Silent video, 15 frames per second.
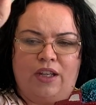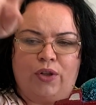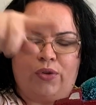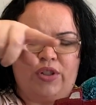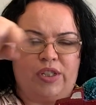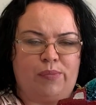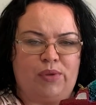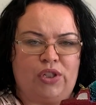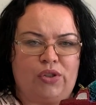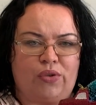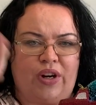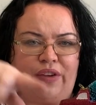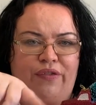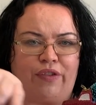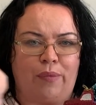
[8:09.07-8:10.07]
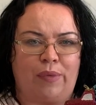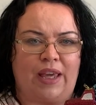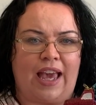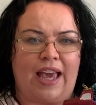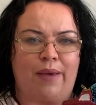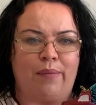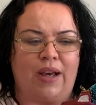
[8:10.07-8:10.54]
Christmas tree from
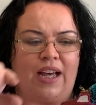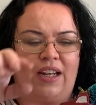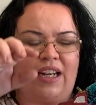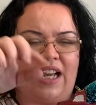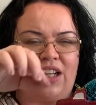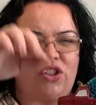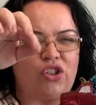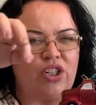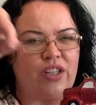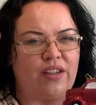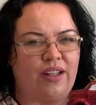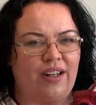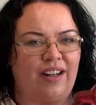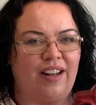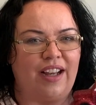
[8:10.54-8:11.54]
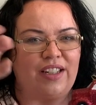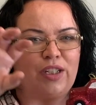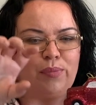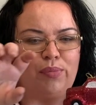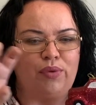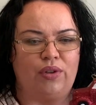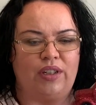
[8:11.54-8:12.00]
Kmart last year that I like
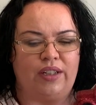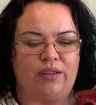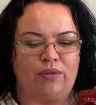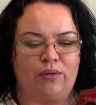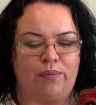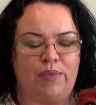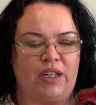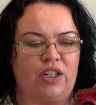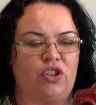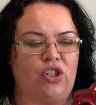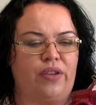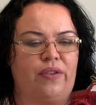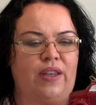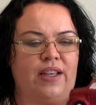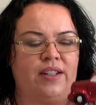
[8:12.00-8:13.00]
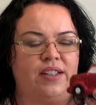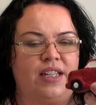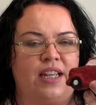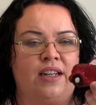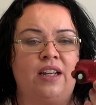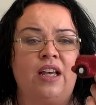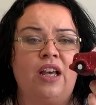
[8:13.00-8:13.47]
to put little miniature things
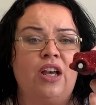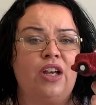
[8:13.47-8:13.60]
in.